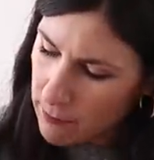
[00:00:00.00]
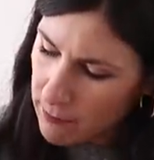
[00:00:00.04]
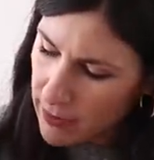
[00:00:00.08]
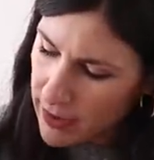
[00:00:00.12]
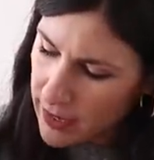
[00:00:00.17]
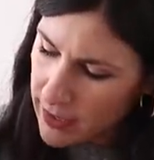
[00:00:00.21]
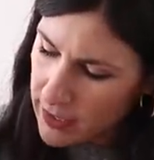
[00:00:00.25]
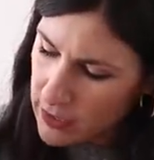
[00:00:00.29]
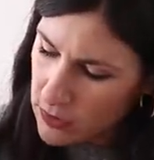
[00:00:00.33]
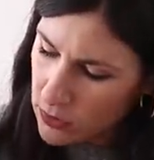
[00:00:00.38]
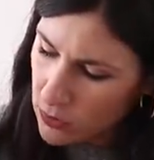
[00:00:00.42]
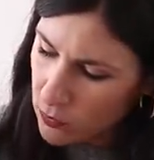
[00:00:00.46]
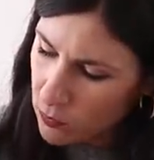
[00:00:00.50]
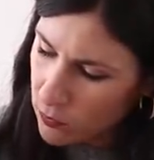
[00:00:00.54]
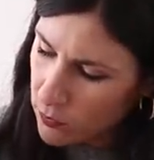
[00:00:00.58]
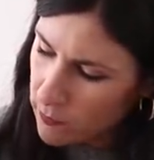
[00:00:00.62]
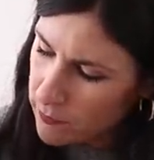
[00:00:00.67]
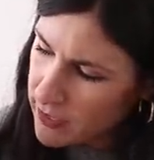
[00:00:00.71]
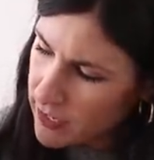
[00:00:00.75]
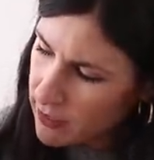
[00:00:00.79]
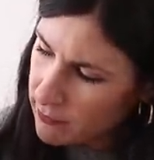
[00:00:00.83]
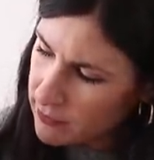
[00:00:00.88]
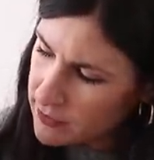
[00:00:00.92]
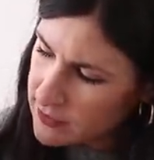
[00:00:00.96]
but you will
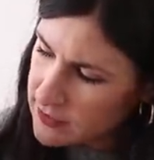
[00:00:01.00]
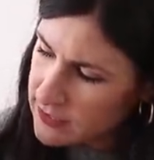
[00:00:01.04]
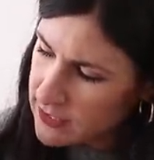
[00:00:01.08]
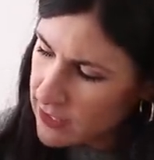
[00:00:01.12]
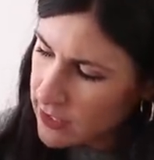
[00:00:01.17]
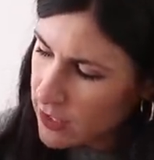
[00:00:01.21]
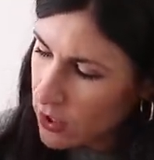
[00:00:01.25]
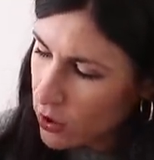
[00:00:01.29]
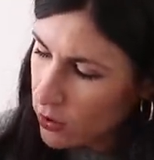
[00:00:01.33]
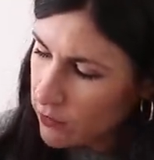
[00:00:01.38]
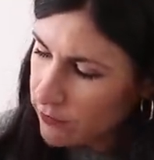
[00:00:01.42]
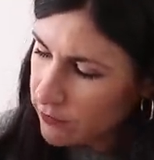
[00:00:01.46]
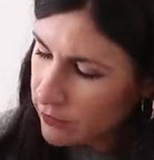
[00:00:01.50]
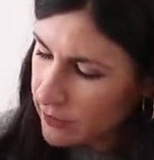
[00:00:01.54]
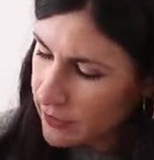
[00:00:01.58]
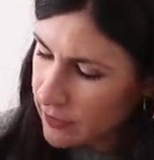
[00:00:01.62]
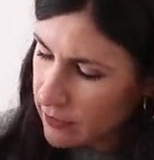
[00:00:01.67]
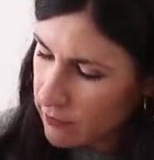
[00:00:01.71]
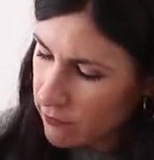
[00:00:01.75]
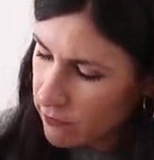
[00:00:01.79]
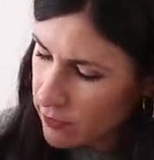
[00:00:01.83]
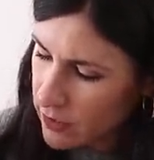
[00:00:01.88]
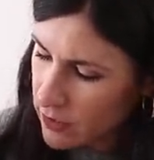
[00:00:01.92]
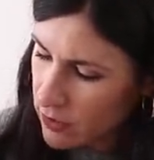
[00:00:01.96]
be able to see hopefully
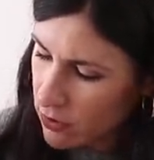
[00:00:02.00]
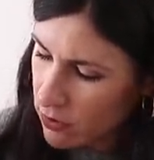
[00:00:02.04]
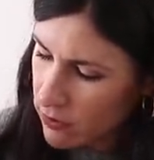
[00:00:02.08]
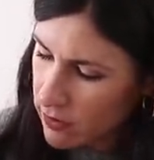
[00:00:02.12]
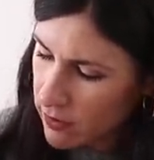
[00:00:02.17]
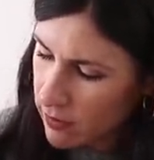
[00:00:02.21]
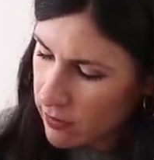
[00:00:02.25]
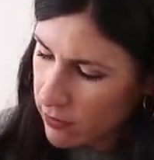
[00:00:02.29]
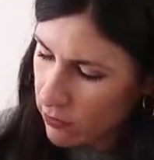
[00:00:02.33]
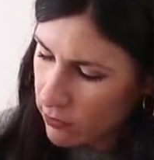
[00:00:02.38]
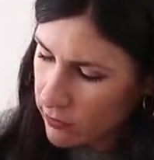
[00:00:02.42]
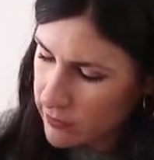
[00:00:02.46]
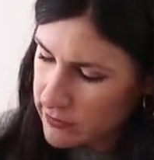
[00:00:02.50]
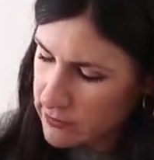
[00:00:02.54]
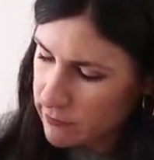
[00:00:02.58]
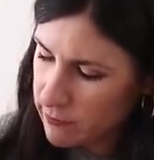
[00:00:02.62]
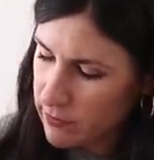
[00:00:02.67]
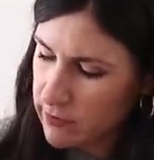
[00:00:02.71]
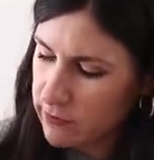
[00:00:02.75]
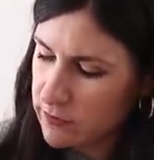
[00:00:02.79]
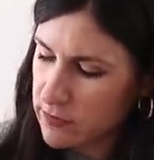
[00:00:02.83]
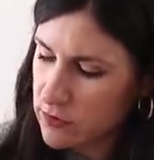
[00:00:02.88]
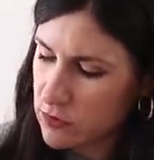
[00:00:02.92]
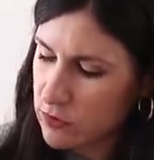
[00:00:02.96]
in the video that there is a
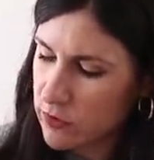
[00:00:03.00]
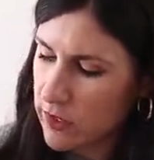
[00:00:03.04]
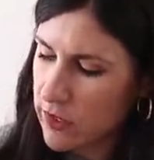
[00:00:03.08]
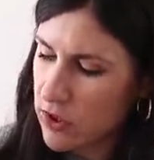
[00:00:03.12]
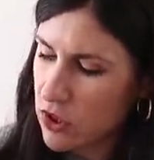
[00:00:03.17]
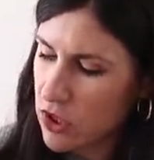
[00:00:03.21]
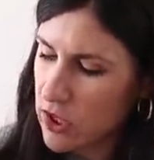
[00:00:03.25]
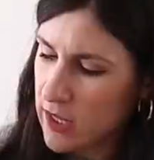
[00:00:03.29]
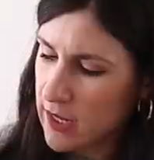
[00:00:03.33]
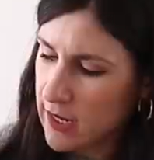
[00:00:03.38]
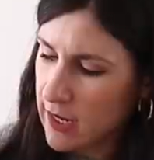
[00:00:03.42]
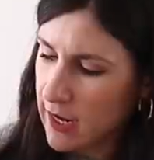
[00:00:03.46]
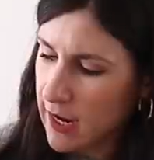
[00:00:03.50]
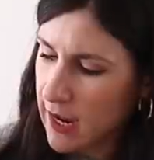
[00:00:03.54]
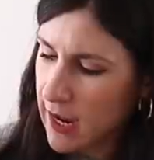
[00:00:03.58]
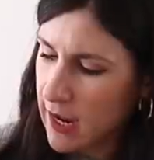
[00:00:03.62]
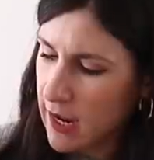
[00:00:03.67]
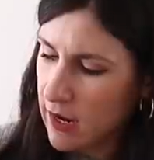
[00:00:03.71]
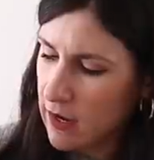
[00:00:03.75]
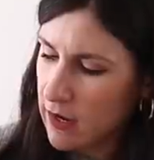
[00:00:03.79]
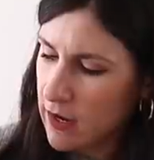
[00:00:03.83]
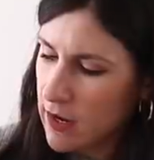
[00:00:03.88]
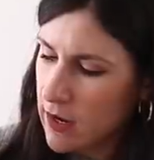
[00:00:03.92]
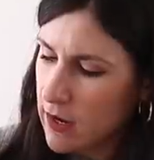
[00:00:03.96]
bit of stretching
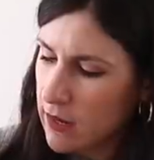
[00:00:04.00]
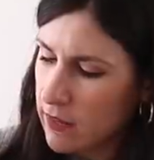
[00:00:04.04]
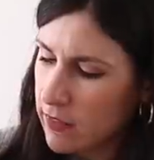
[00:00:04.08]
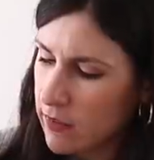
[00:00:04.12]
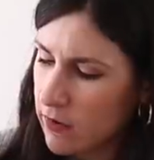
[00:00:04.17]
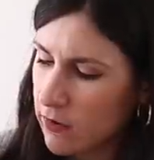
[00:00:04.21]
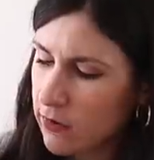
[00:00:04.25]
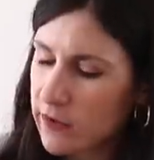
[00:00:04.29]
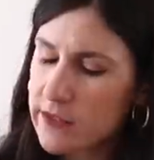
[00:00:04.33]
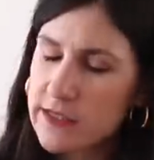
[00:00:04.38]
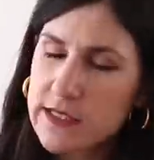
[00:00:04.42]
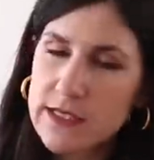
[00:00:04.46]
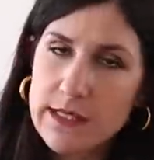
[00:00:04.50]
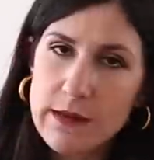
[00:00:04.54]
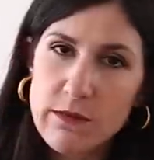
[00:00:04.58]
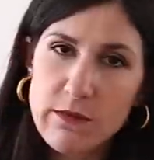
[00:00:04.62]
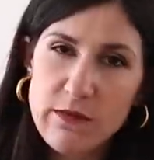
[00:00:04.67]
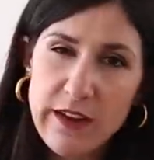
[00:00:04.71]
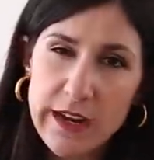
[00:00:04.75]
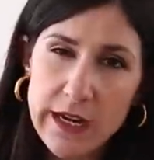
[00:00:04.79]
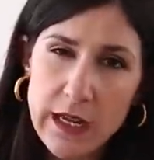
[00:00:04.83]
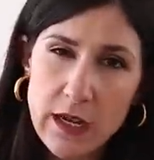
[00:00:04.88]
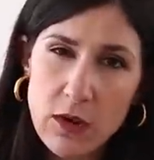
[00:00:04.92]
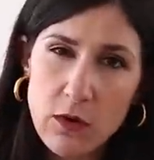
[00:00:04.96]
and there is some
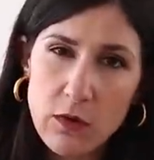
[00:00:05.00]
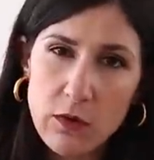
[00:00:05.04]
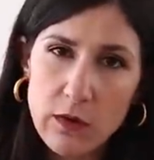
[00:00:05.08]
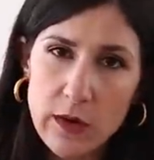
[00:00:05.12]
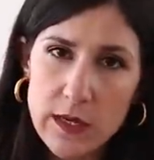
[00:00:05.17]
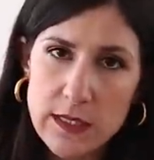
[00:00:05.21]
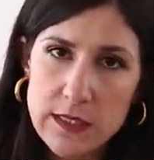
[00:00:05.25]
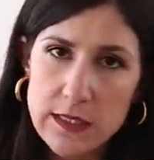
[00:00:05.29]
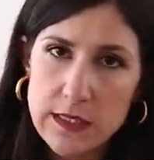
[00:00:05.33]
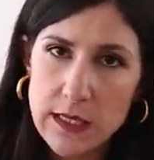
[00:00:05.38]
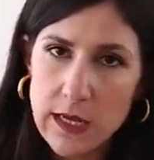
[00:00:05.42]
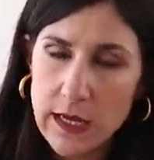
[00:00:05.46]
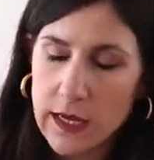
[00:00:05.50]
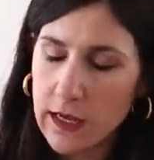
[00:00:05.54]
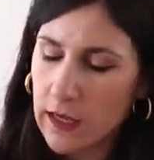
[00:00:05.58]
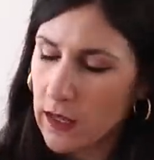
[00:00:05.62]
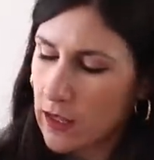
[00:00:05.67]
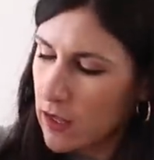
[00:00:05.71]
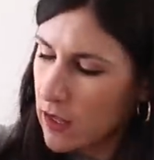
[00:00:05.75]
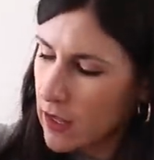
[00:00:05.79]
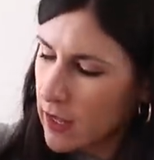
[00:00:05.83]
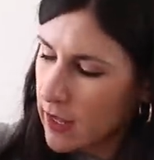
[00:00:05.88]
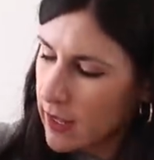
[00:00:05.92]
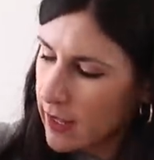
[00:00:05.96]
funny creasing
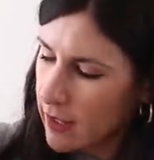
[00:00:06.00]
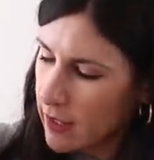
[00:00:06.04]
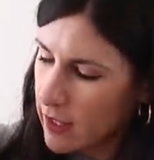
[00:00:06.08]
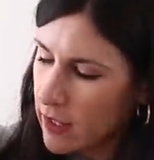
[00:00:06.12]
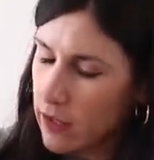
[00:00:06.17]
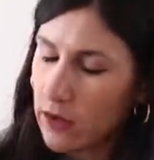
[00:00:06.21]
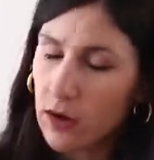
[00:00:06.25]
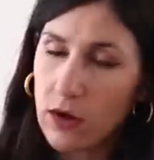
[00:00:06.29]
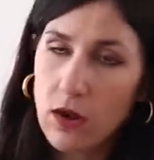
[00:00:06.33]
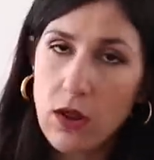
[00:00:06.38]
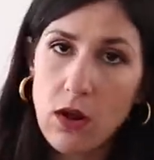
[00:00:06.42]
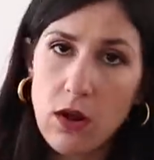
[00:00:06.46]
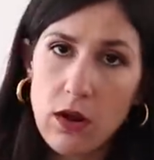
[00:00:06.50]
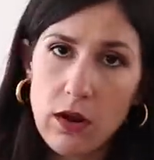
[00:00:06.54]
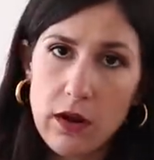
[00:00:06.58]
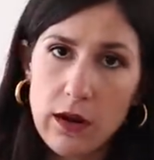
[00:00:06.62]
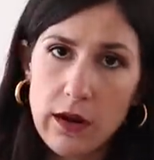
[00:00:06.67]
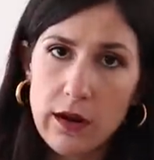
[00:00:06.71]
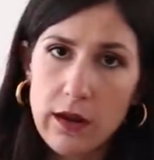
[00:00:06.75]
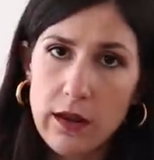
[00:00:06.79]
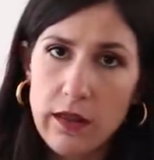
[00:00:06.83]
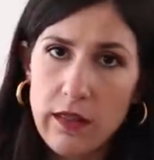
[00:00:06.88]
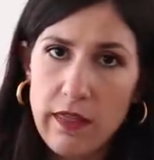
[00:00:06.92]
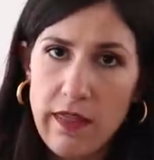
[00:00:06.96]
uh,
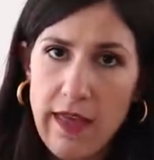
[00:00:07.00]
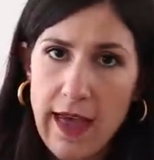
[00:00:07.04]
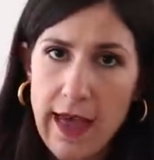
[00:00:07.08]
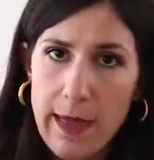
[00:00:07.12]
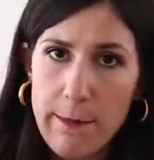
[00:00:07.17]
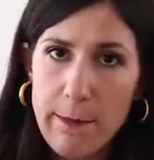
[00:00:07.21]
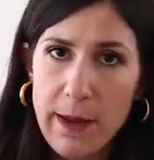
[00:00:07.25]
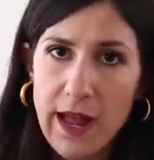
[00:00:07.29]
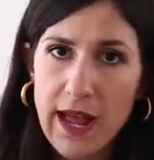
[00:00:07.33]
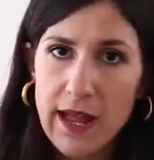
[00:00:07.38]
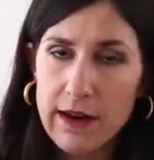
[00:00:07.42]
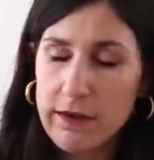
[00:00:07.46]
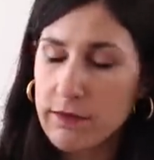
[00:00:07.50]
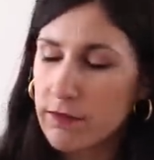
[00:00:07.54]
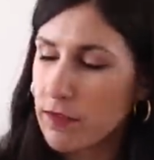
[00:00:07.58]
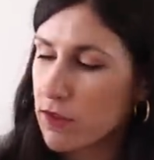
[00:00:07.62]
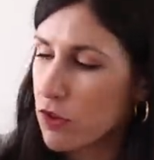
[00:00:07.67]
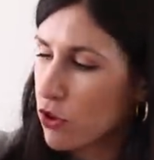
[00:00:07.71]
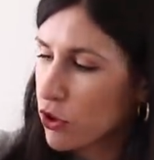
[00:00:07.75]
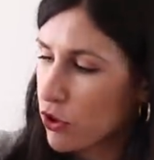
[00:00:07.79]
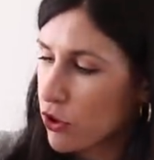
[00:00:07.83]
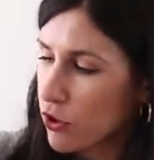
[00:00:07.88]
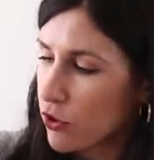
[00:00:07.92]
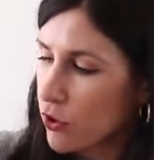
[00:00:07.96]
along that part of
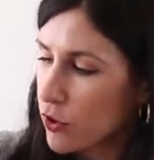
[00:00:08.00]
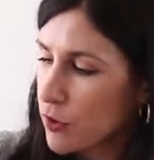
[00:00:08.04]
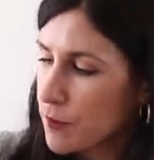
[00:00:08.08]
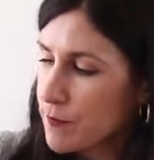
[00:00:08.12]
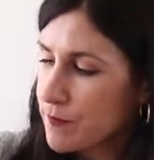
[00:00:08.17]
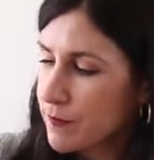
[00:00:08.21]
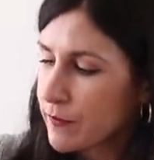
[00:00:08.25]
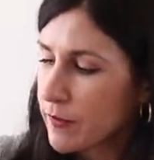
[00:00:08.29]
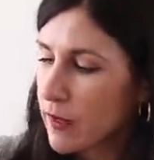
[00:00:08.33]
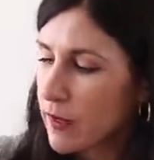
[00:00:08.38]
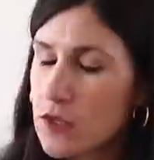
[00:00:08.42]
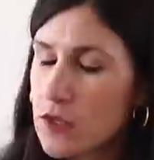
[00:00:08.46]
the shoe.